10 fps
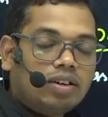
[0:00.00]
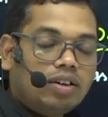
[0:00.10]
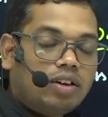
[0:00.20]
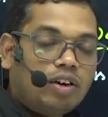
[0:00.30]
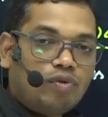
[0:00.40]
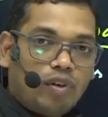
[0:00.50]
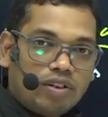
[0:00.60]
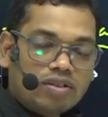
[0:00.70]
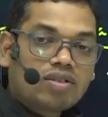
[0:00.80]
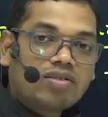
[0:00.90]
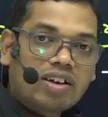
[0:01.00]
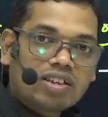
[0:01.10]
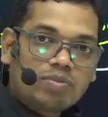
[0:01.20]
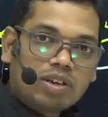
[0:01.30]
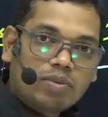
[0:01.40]
influence,
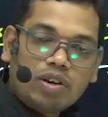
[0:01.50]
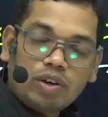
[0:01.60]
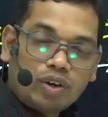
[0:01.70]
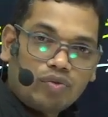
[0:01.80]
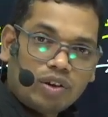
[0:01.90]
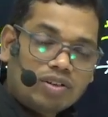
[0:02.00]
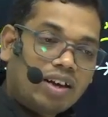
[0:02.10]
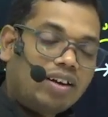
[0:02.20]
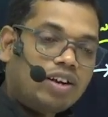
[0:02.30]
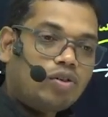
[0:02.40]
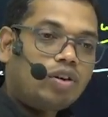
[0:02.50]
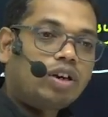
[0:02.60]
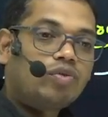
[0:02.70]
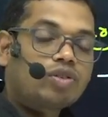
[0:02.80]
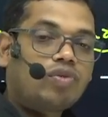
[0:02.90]
and later on
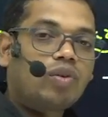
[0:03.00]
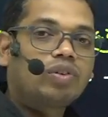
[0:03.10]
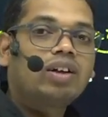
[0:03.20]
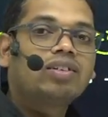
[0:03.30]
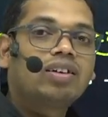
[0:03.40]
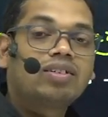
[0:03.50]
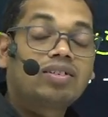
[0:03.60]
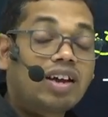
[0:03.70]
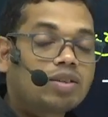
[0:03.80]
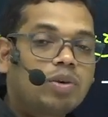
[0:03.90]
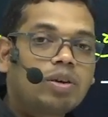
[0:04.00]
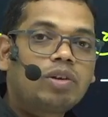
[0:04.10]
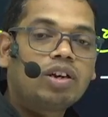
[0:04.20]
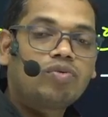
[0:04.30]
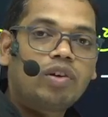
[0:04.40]
it was found that the transmittable
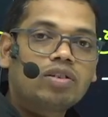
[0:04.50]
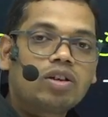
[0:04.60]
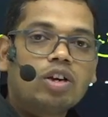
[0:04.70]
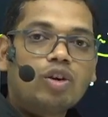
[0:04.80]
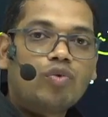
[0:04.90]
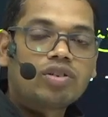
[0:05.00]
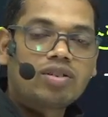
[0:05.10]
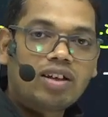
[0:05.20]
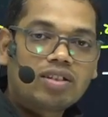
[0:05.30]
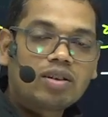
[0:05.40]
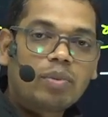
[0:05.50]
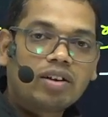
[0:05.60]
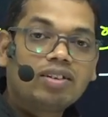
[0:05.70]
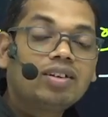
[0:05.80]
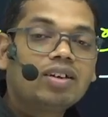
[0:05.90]
influence was nothing
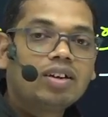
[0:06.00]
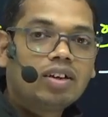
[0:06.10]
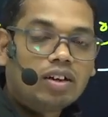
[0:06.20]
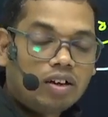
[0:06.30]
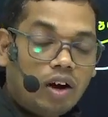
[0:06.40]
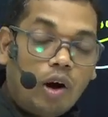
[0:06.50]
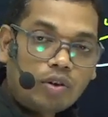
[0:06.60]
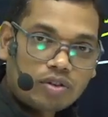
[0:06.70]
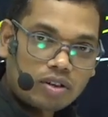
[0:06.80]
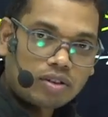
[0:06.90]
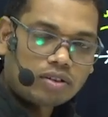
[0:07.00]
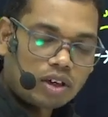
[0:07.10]
but the auxin.